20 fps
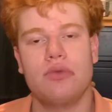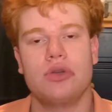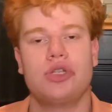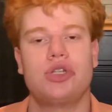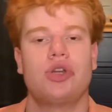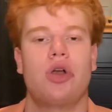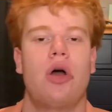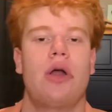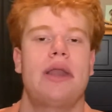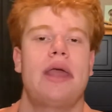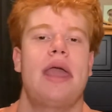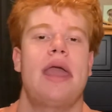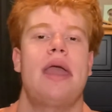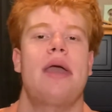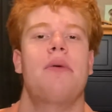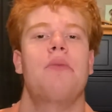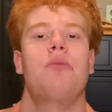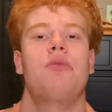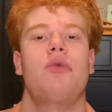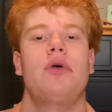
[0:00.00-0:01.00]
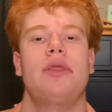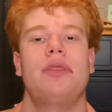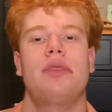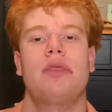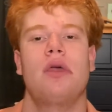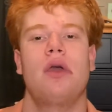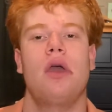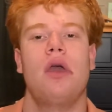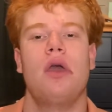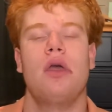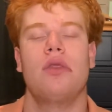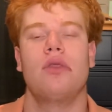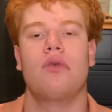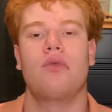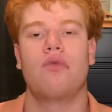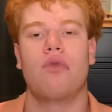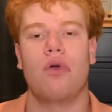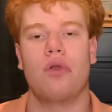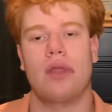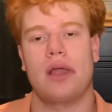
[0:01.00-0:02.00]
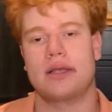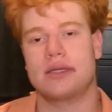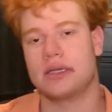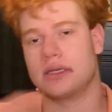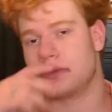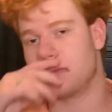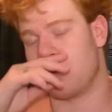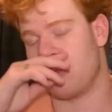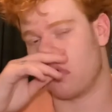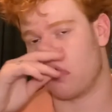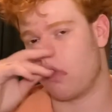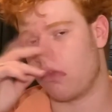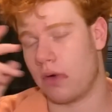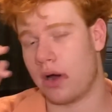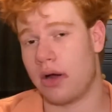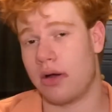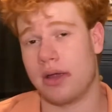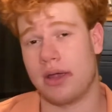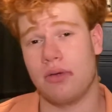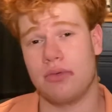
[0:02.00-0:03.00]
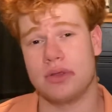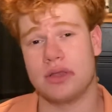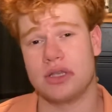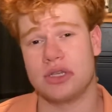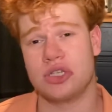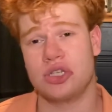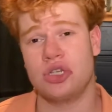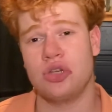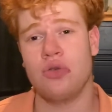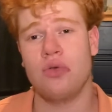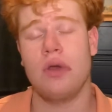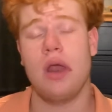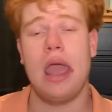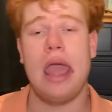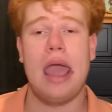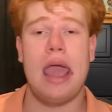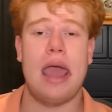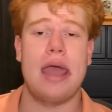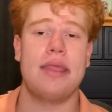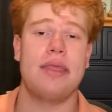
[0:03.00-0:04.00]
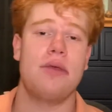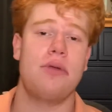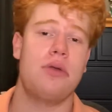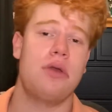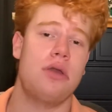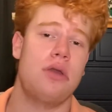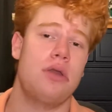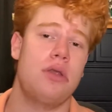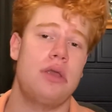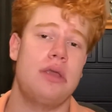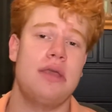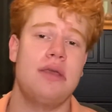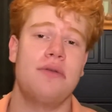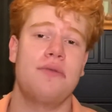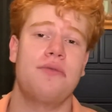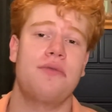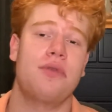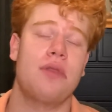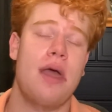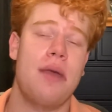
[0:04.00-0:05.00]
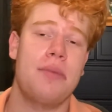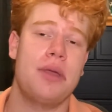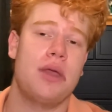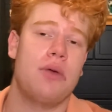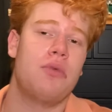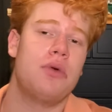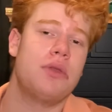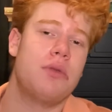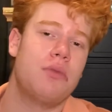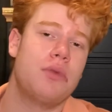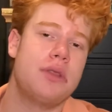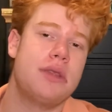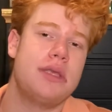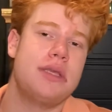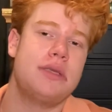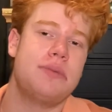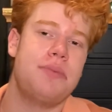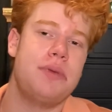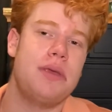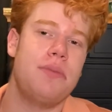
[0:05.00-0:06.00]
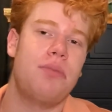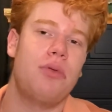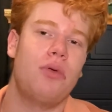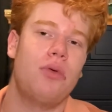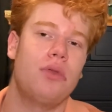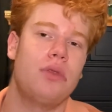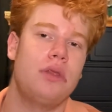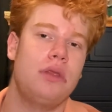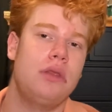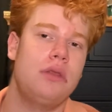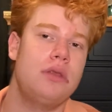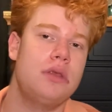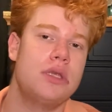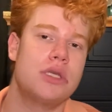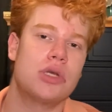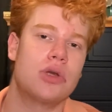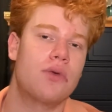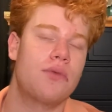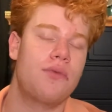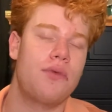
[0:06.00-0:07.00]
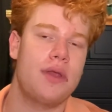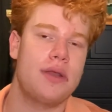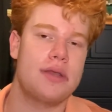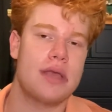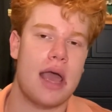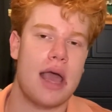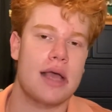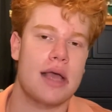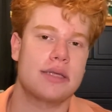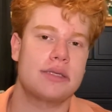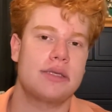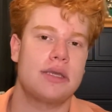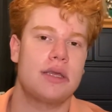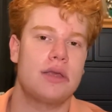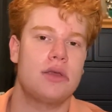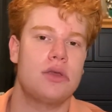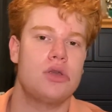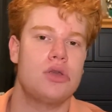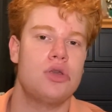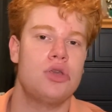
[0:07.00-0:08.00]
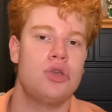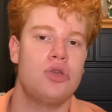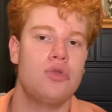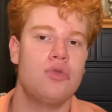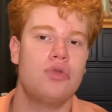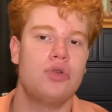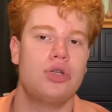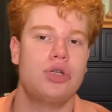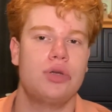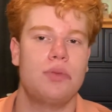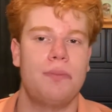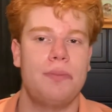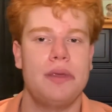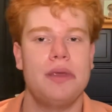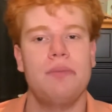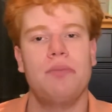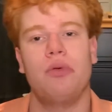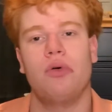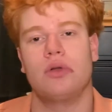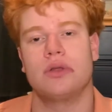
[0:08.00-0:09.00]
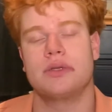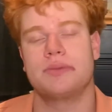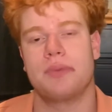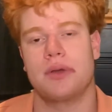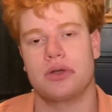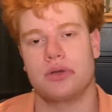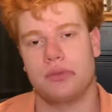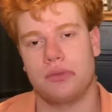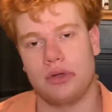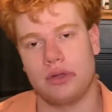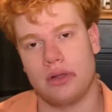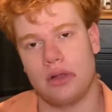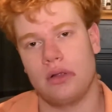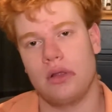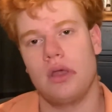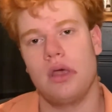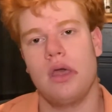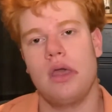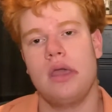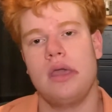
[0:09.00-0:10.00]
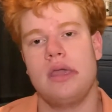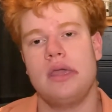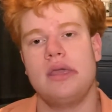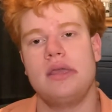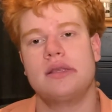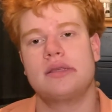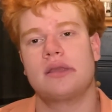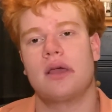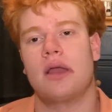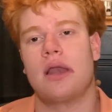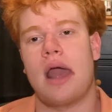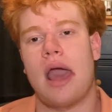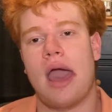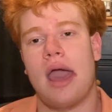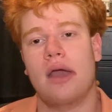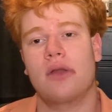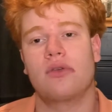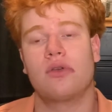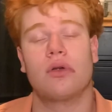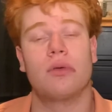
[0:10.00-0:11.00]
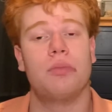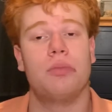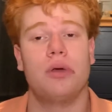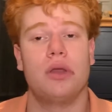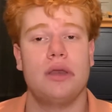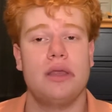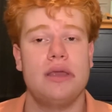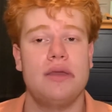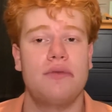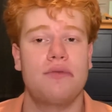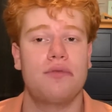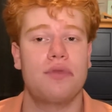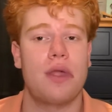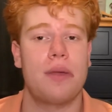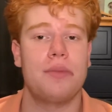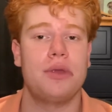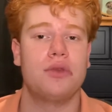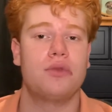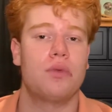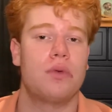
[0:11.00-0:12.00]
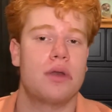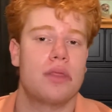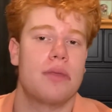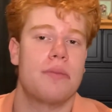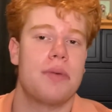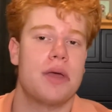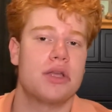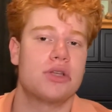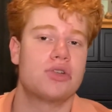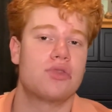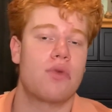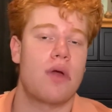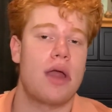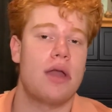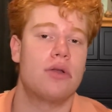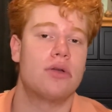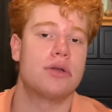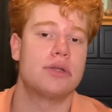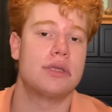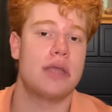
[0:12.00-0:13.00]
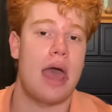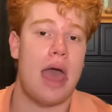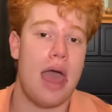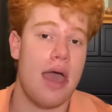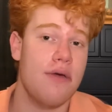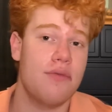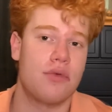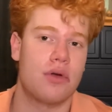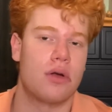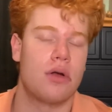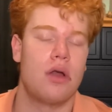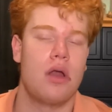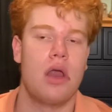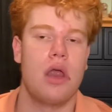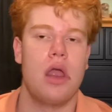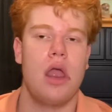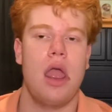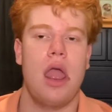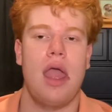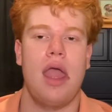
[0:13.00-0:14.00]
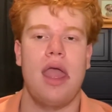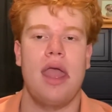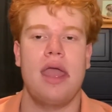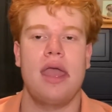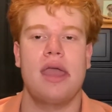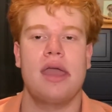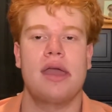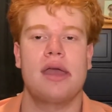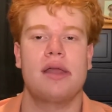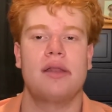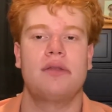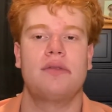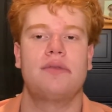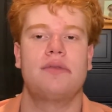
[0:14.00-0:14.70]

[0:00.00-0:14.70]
Jon Hamm with the Rolex Explorer wearing it with a suit, and then Ian Fleming with these people. These are fantastic, huge people, especially, well, he's an actor, but Ian Fleming's one of the best writers ever. And